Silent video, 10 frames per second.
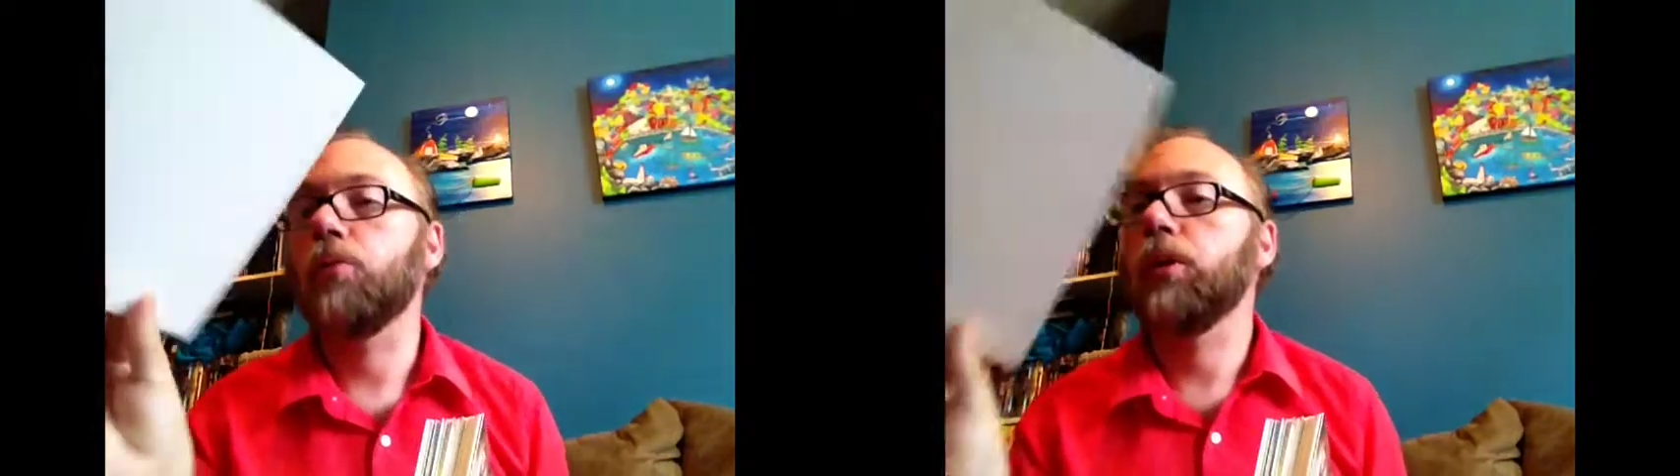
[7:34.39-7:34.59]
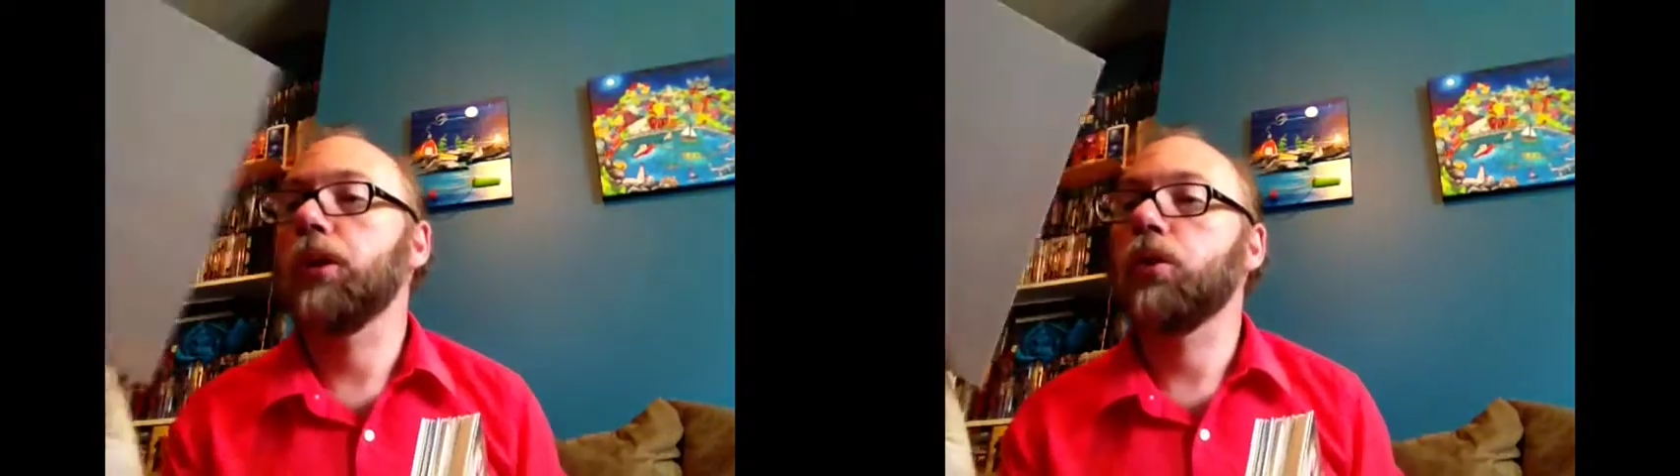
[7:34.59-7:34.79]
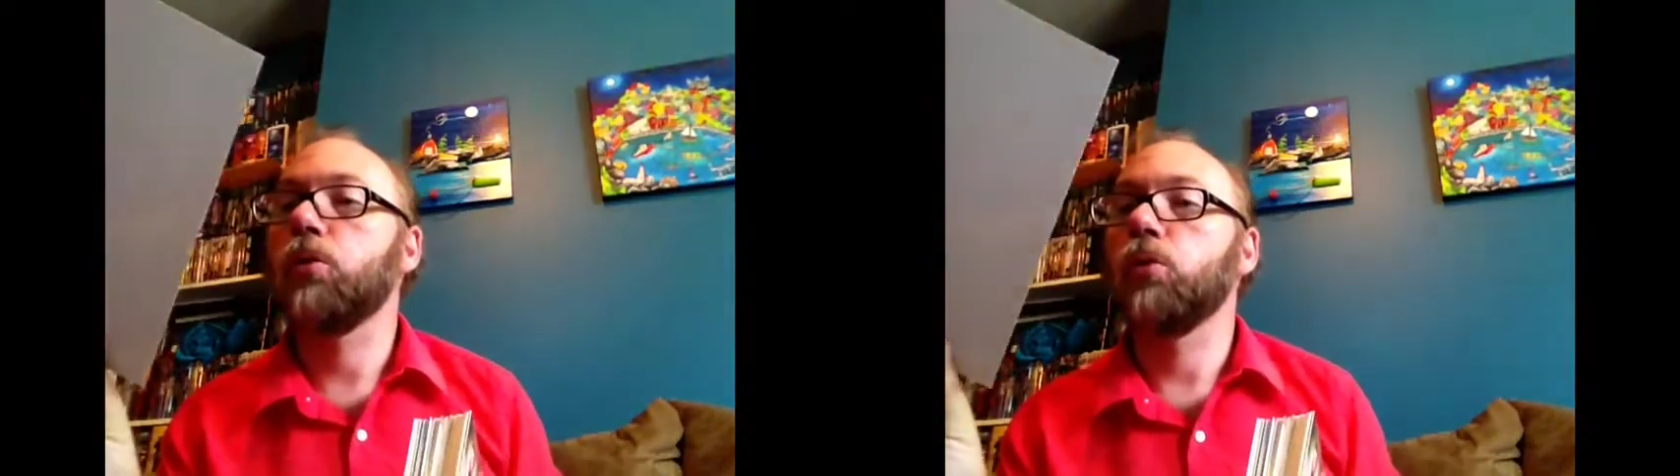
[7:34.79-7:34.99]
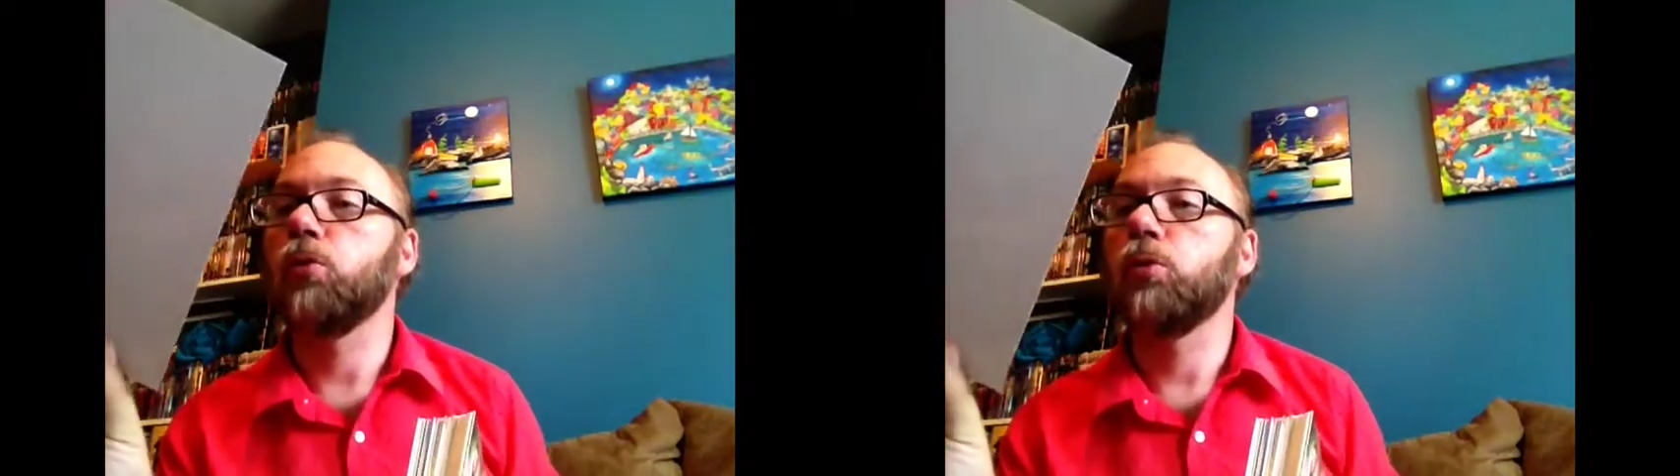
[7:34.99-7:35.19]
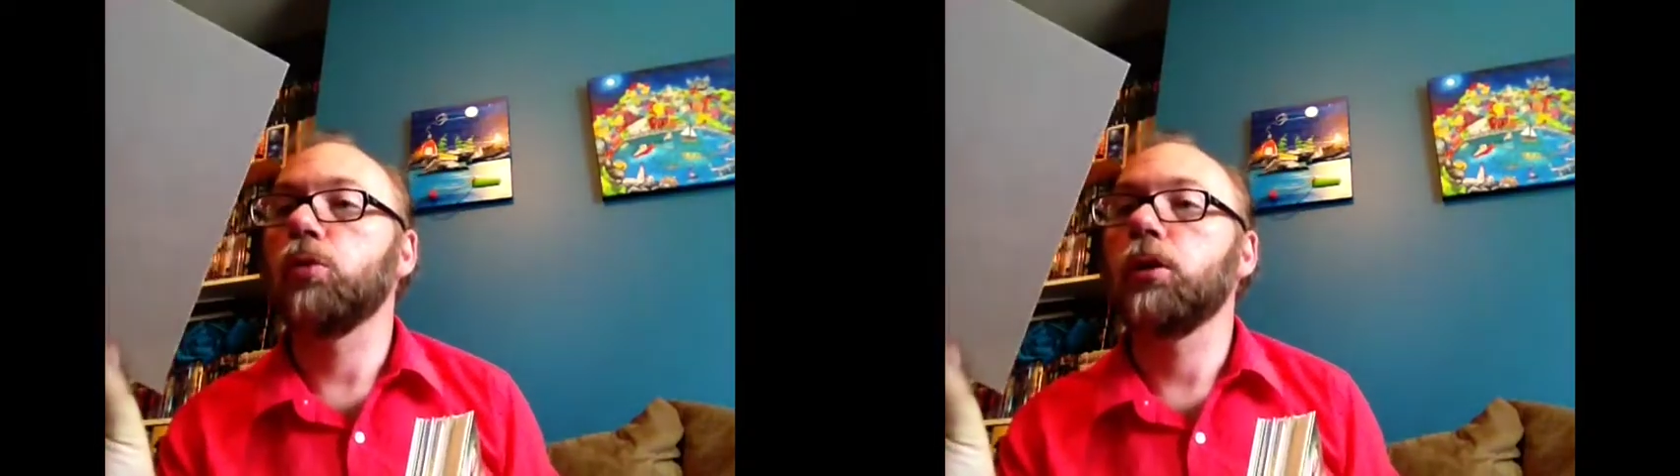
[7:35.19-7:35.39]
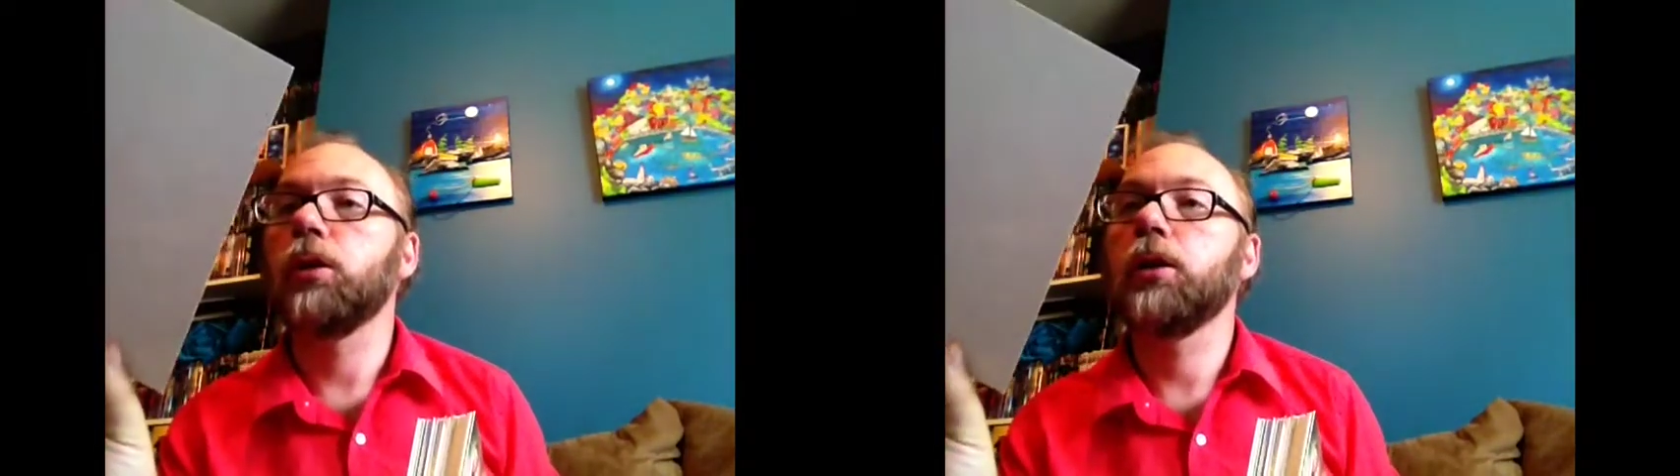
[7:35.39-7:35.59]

really cool